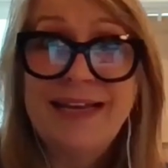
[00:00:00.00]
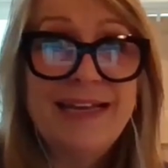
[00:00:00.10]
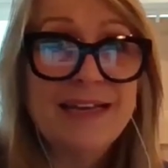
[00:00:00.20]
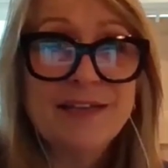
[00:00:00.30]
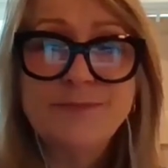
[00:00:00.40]

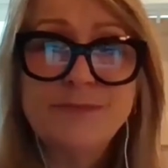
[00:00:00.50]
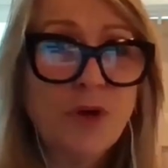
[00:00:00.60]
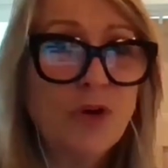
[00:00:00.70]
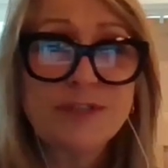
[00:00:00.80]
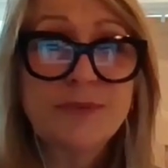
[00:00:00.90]
in a
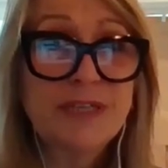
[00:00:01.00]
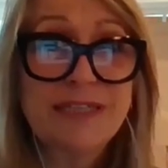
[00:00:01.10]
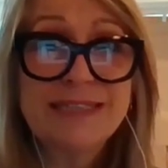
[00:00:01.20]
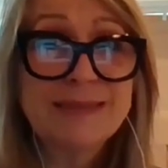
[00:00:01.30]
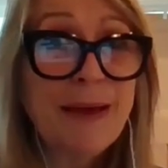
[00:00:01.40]
hospital
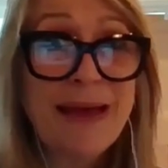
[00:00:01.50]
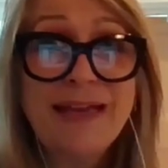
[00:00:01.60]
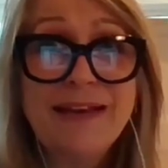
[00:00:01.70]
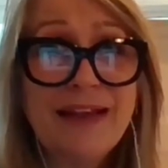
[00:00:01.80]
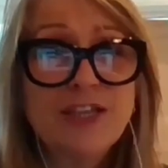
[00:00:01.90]
in
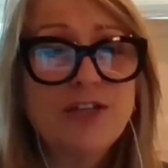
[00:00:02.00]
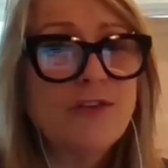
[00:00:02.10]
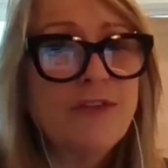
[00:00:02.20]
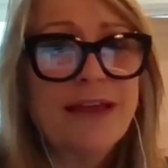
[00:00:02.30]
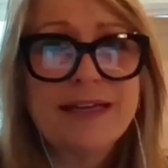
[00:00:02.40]
Spain, that
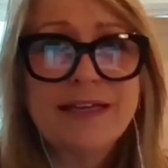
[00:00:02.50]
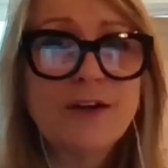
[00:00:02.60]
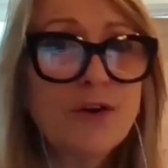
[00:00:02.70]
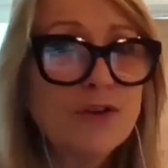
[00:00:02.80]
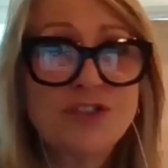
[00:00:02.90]
can
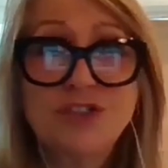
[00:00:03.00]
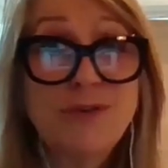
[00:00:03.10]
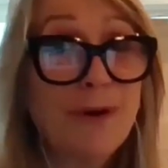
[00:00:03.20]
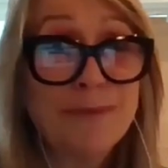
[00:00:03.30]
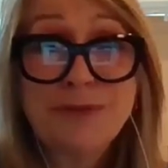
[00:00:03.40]
cost you
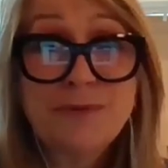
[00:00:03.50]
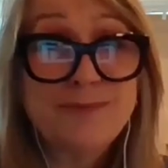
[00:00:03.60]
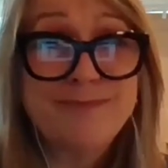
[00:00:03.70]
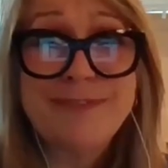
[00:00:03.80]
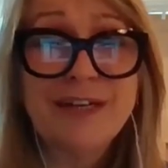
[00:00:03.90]
up to
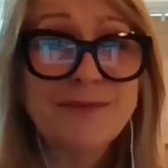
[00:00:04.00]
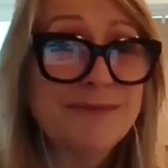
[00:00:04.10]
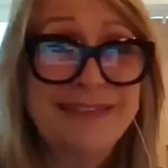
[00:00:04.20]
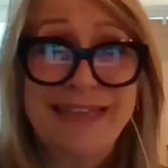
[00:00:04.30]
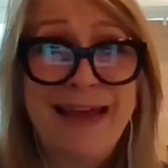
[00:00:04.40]

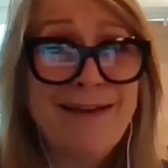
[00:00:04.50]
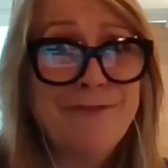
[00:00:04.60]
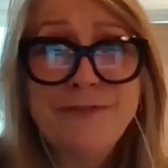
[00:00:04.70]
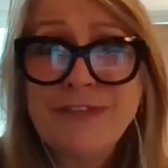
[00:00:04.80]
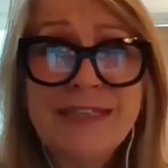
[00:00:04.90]

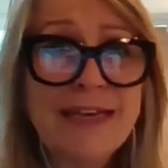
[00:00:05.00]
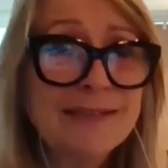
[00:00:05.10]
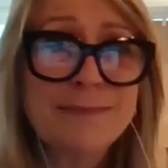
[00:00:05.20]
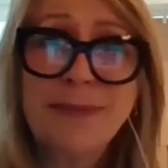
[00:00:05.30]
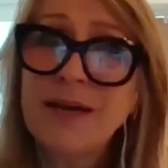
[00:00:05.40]

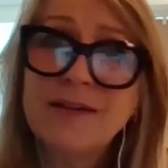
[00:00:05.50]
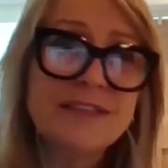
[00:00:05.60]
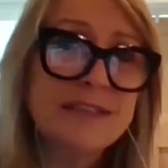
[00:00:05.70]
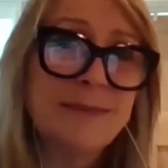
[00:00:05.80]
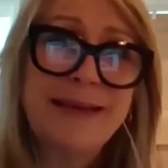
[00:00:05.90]
10,000-15,000
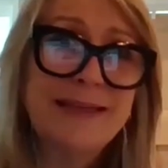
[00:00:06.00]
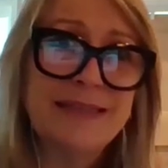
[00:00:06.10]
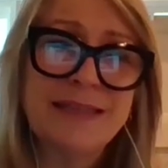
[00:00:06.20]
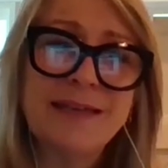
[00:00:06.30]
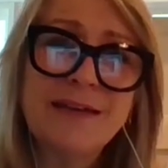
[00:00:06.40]
pounds
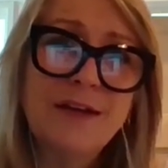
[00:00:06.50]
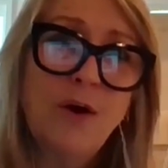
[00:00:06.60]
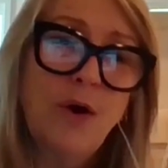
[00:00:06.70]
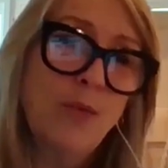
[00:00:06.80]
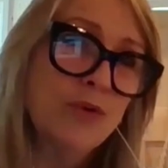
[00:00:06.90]
depending
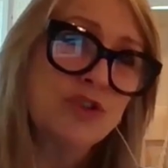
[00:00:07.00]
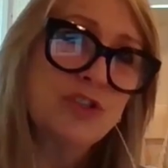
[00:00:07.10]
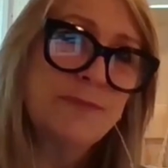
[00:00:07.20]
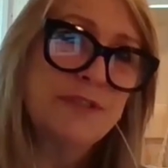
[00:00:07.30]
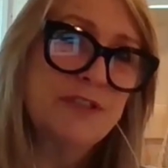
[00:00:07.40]
on what
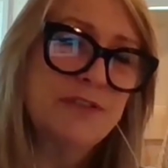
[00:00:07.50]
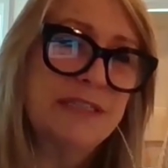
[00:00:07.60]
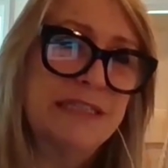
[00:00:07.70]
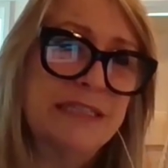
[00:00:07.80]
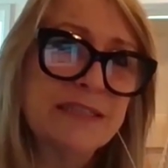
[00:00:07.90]
treatment you
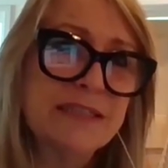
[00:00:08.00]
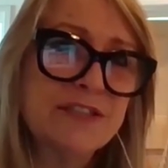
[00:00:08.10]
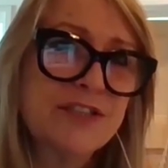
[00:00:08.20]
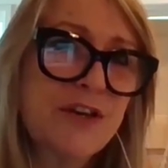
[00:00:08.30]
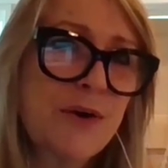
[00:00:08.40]
need.
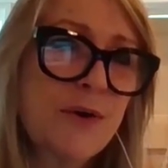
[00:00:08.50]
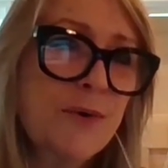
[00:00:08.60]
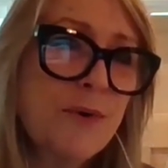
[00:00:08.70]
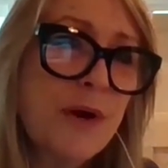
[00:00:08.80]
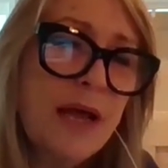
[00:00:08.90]
So